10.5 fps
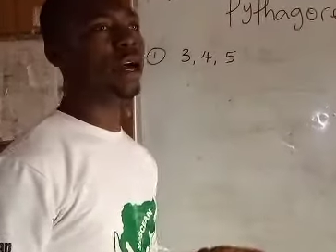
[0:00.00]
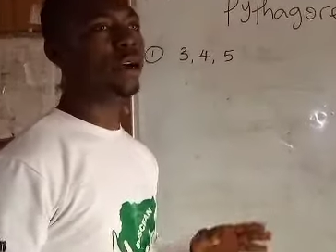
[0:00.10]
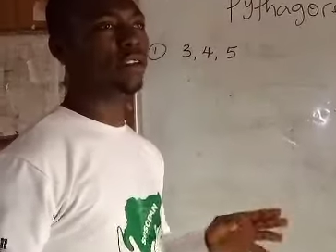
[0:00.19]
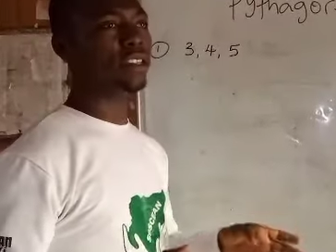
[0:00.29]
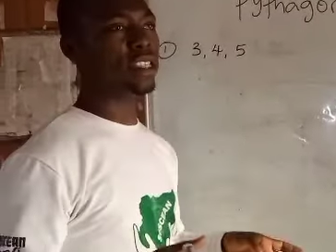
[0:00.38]

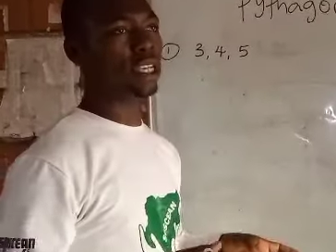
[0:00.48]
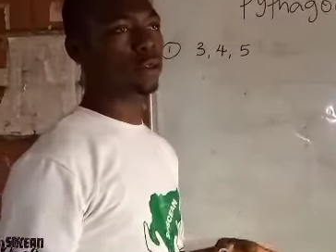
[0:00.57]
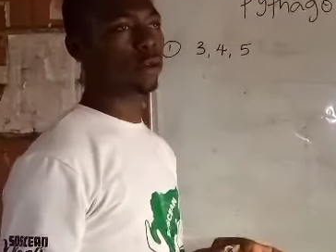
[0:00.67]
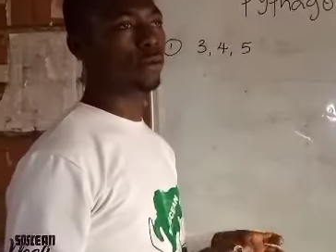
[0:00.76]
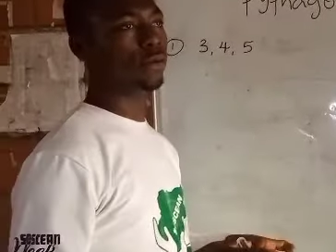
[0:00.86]
have a
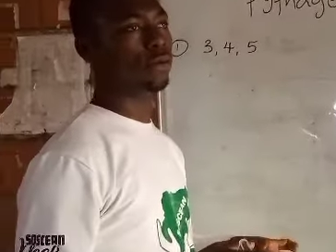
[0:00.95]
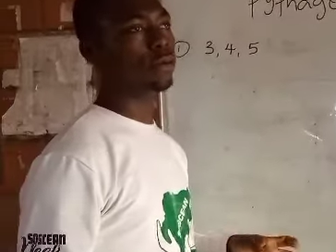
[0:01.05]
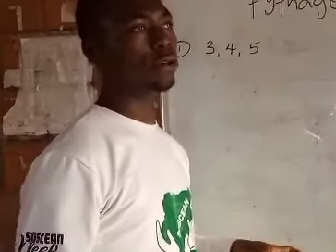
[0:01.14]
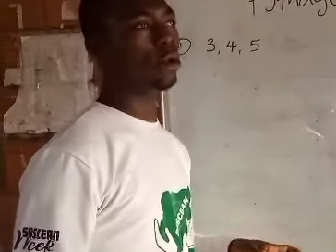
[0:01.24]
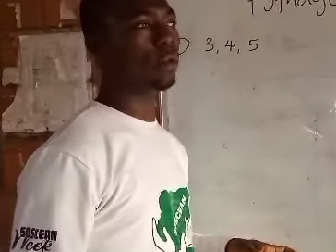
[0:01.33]
set of
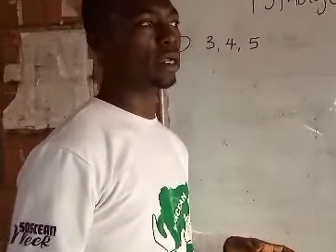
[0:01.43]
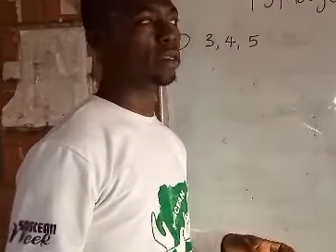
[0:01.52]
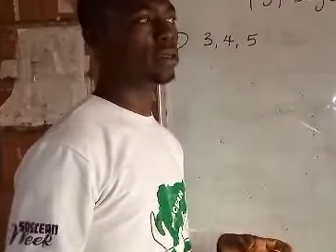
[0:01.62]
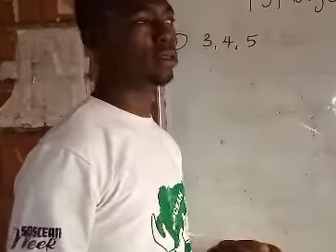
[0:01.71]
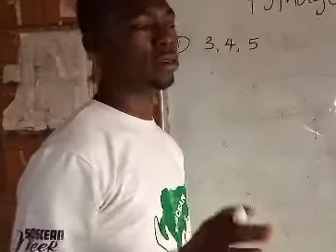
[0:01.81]

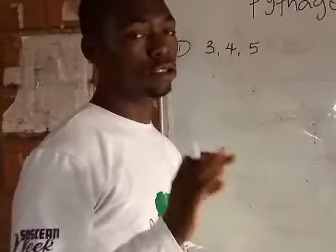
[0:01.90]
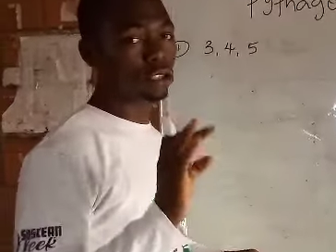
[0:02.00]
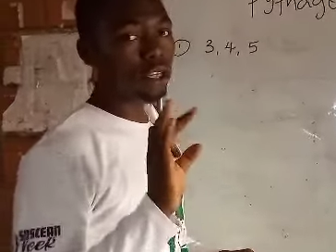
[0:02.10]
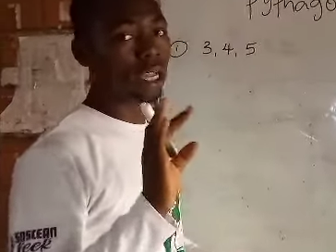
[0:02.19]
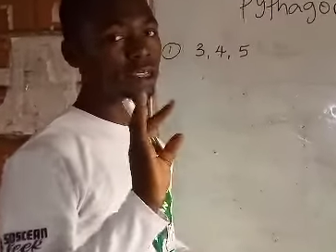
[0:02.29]
numbers,
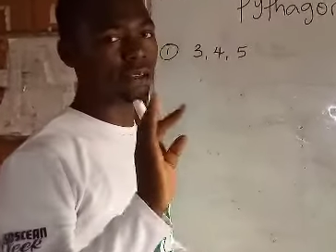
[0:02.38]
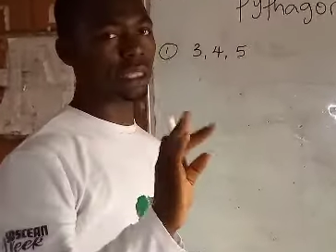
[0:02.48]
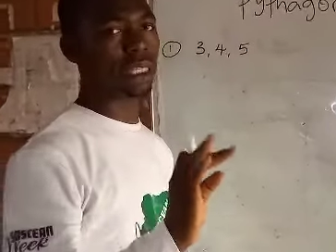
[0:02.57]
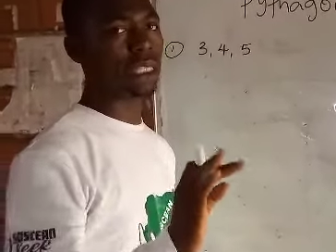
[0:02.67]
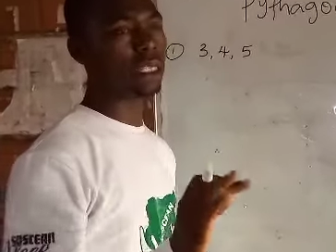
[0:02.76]
usually
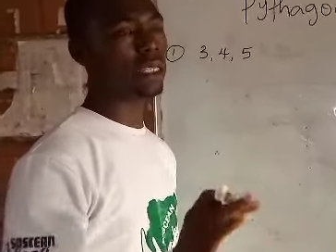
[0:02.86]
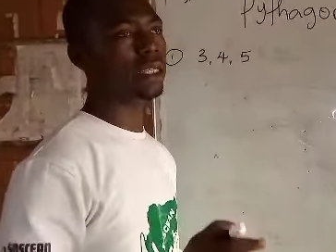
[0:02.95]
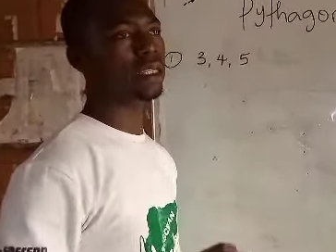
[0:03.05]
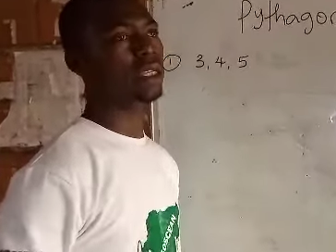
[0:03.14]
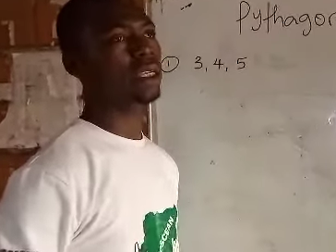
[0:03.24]
3,
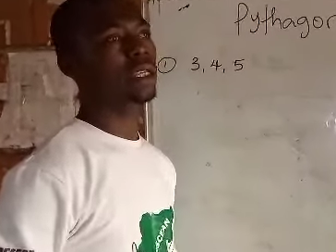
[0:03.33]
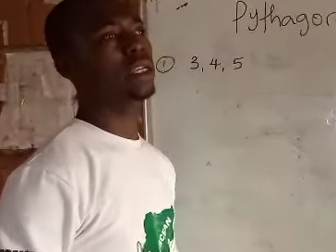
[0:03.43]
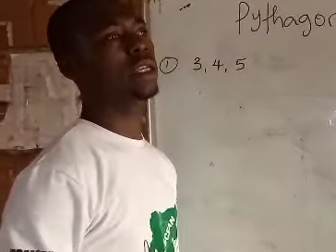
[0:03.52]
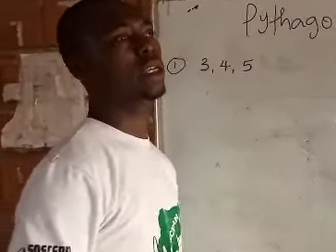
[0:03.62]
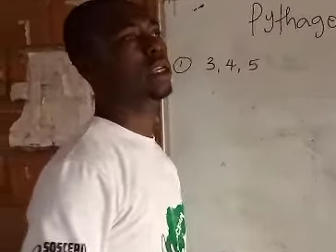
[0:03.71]

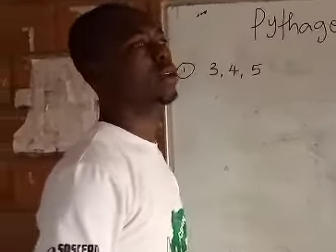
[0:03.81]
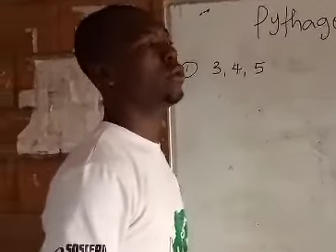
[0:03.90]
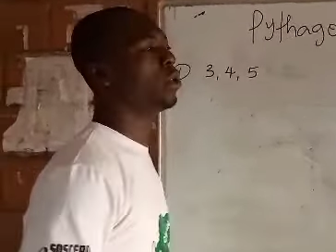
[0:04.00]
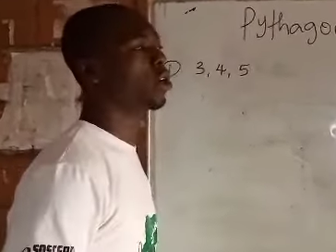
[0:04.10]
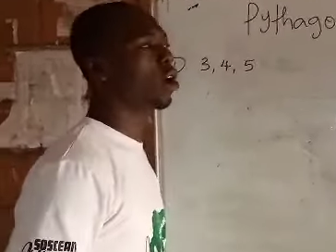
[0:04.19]

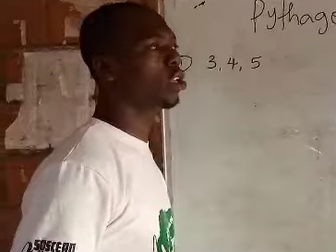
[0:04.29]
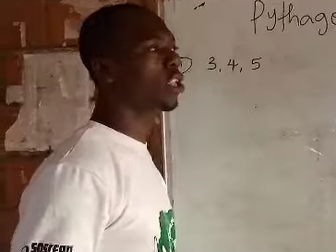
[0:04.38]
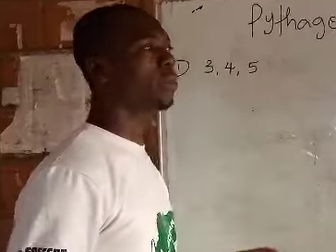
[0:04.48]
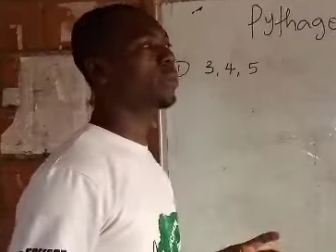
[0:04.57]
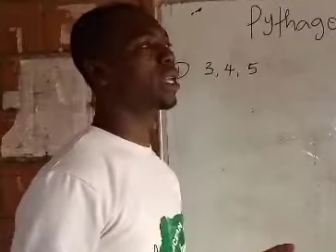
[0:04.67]
we call
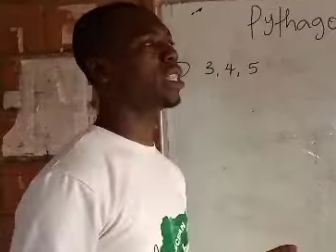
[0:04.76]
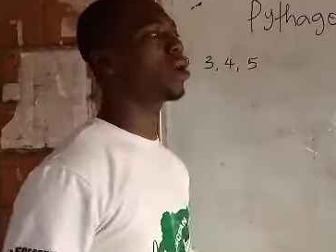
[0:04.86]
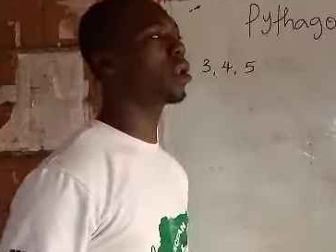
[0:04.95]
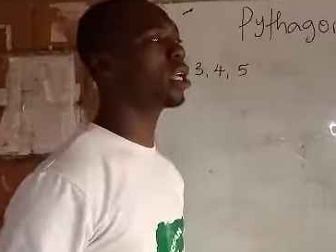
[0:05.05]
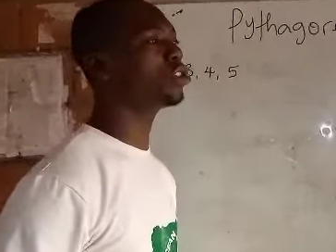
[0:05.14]
them
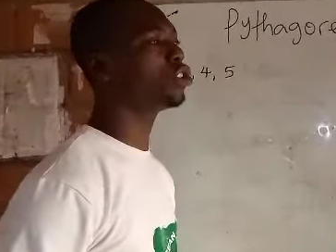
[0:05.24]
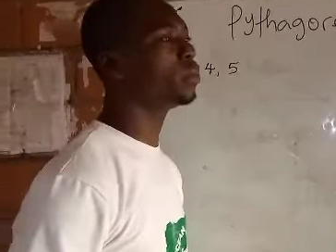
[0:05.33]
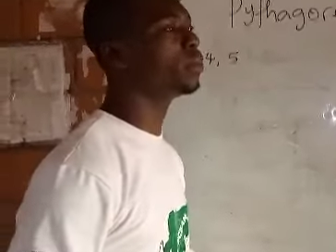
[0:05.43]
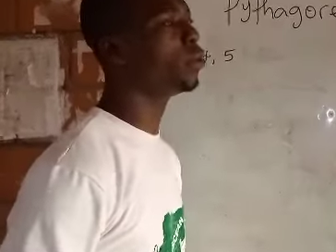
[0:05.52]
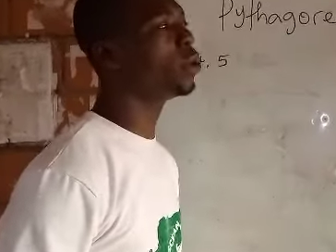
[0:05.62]
Pythagorean
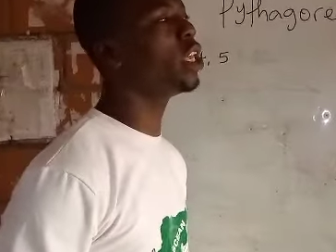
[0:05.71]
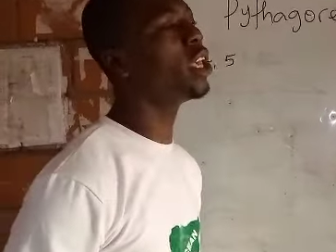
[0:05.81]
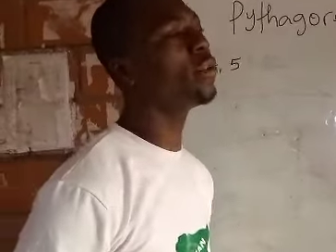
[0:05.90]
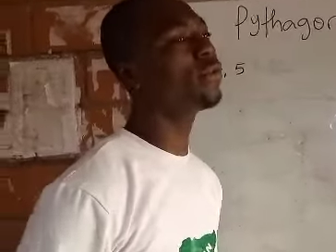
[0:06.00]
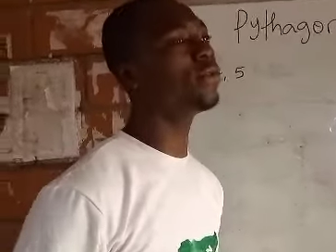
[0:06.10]
triple
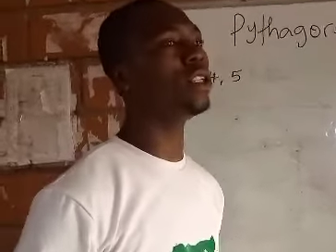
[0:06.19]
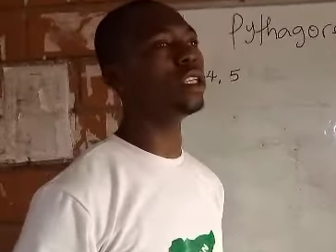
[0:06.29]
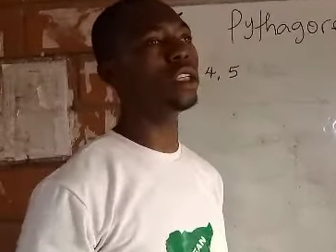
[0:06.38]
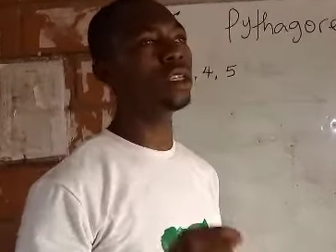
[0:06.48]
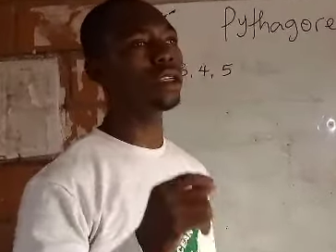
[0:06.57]
if
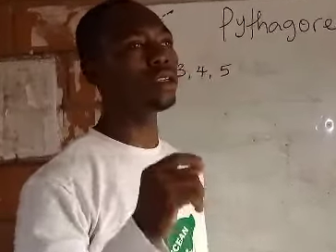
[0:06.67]
the